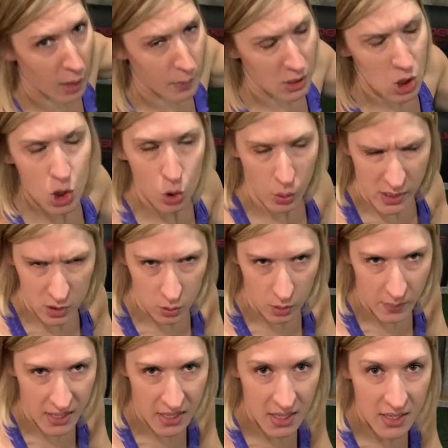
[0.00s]
much noise we're
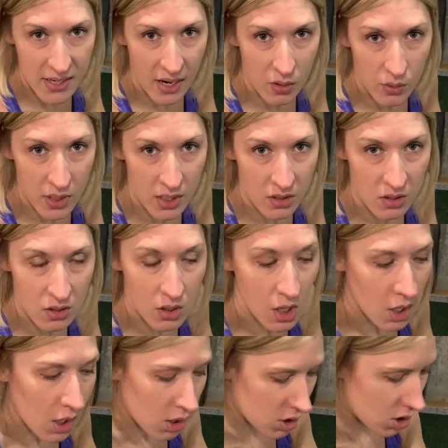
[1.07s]
making down here.
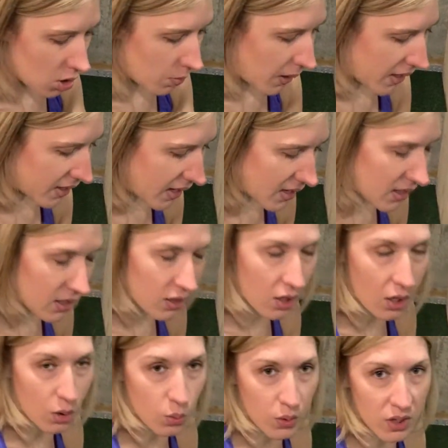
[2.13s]
So by getting
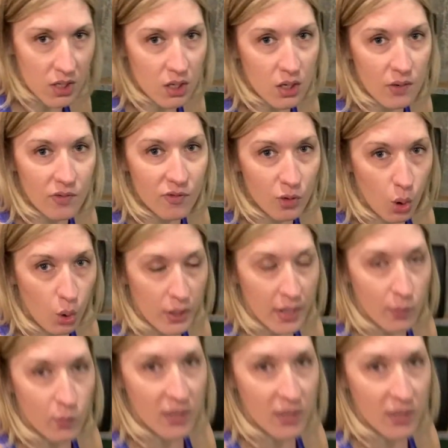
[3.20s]
the really good flooring, we